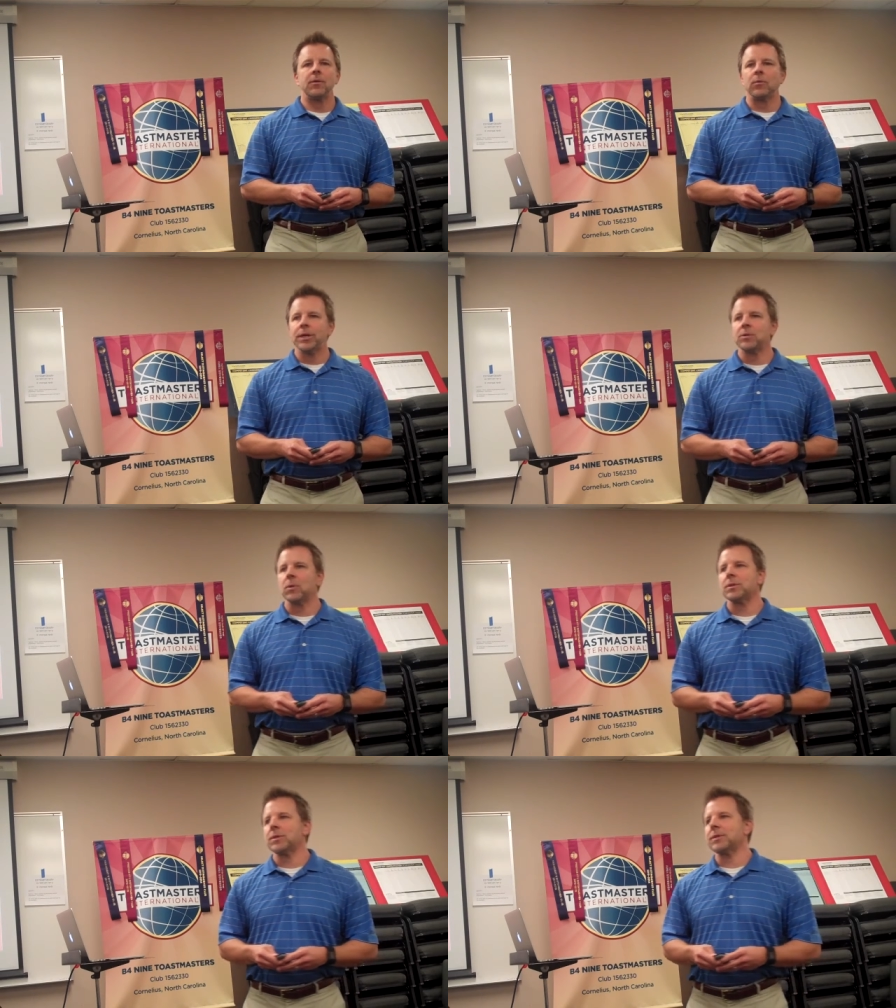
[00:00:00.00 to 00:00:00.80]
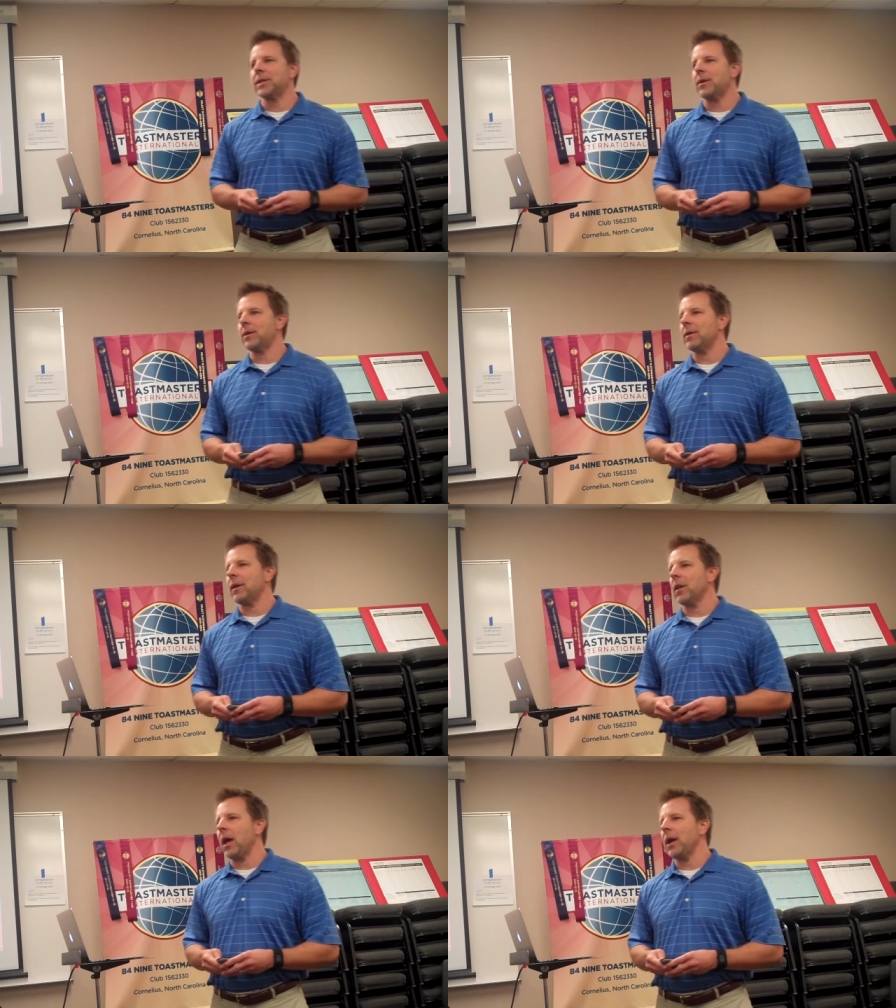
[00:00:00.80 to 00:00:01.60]
resources that are
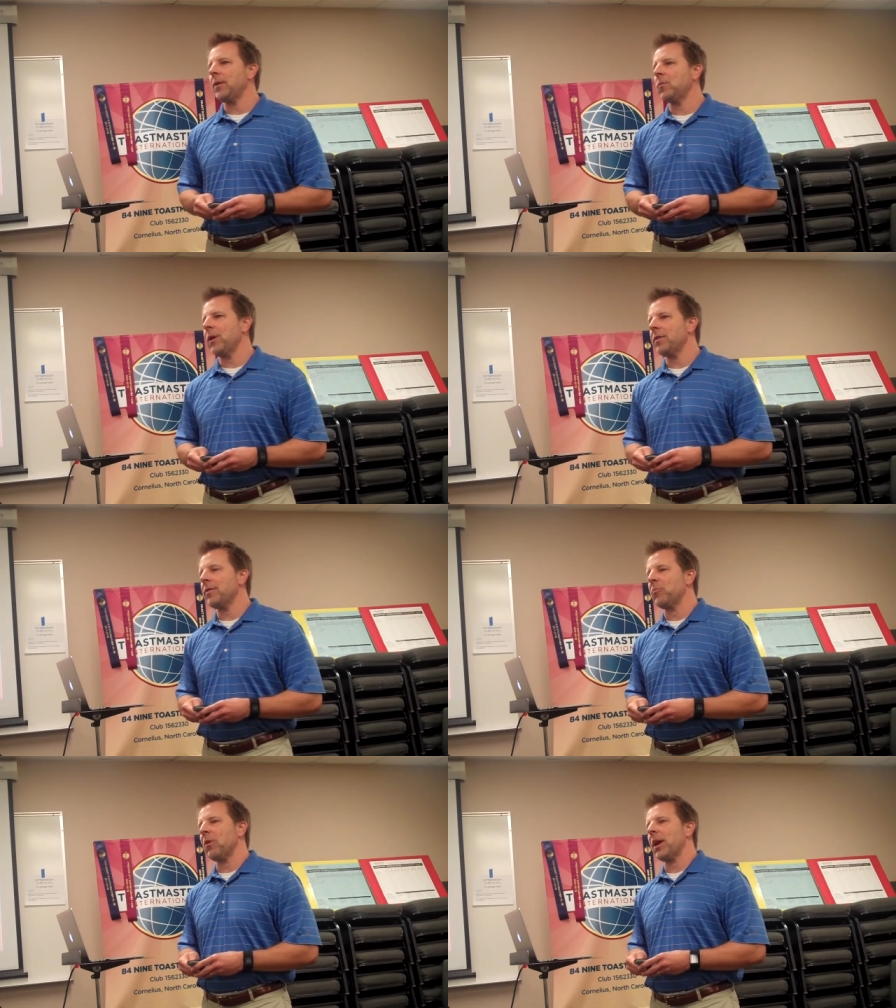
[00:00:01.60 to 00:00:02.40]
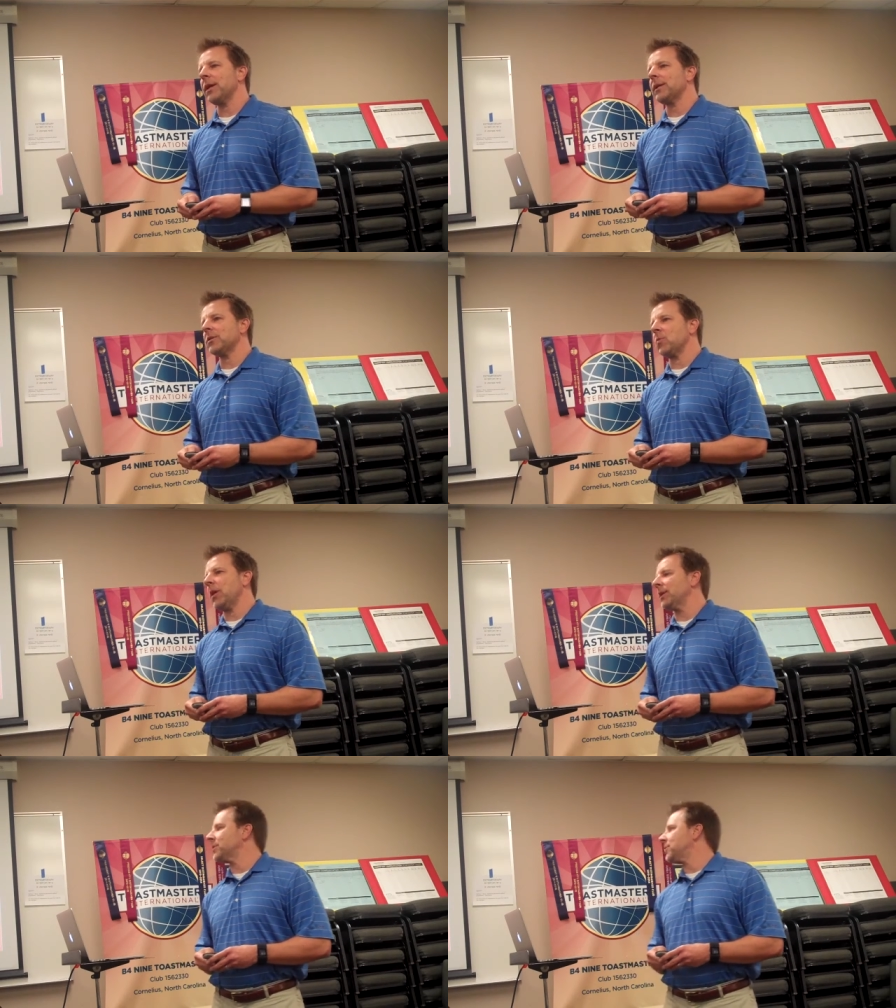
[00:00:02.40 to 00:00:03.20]
aligned with the product as
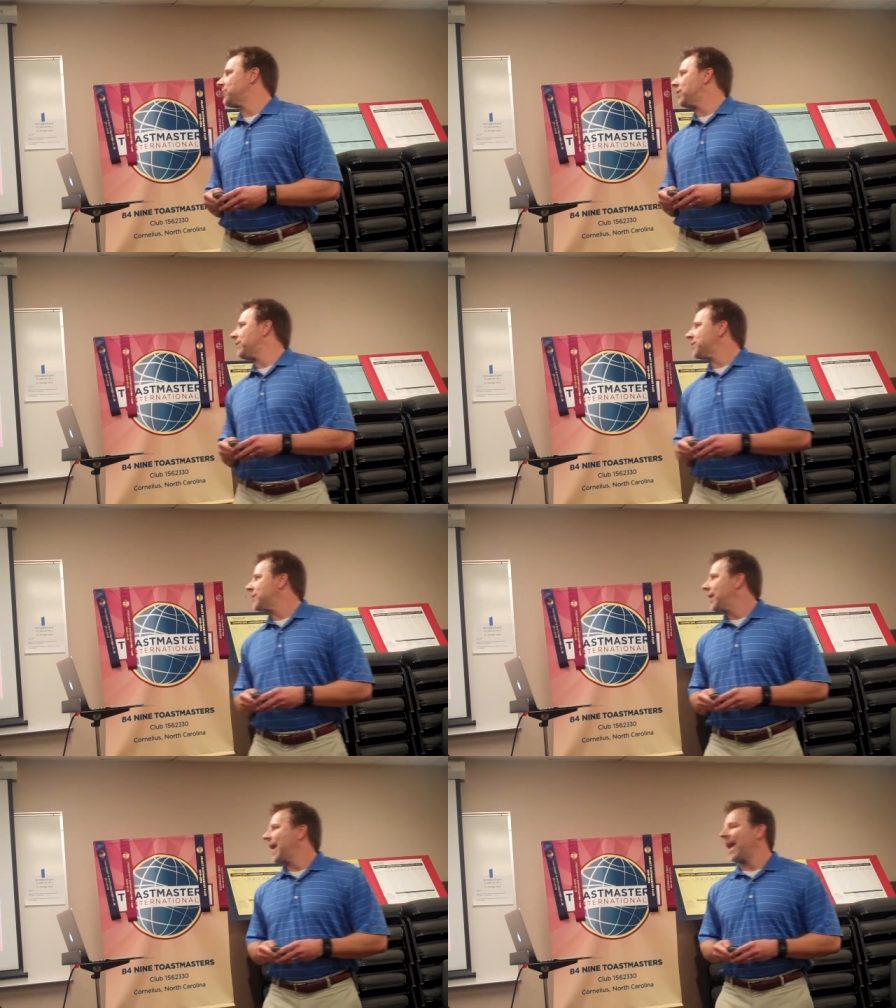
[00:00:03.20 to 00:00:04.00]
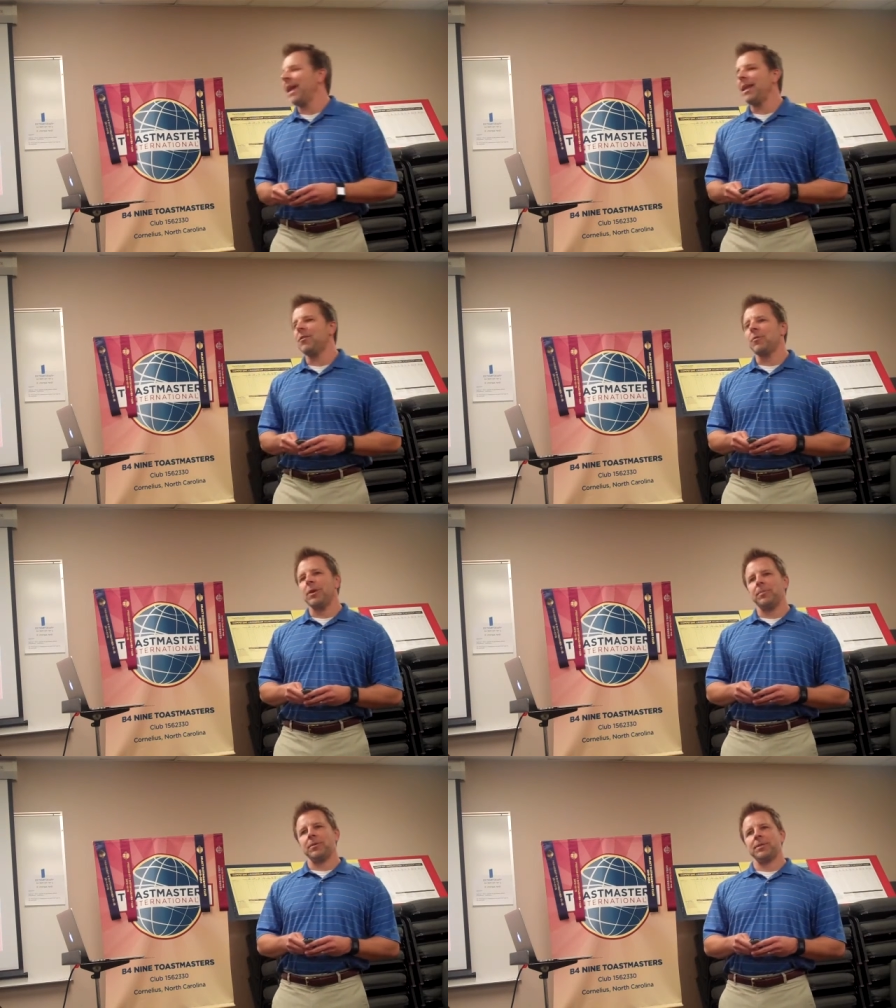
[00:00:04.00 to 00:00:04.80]
well as the service,
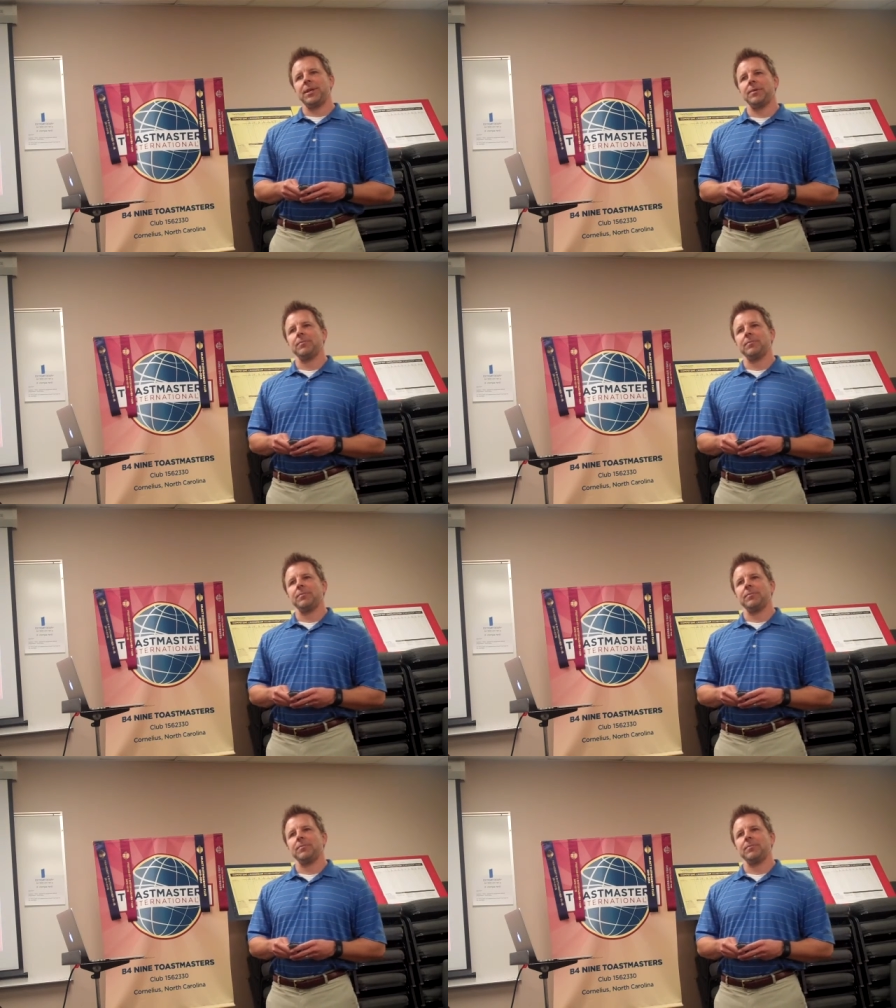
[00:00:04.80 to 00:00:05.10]
83%.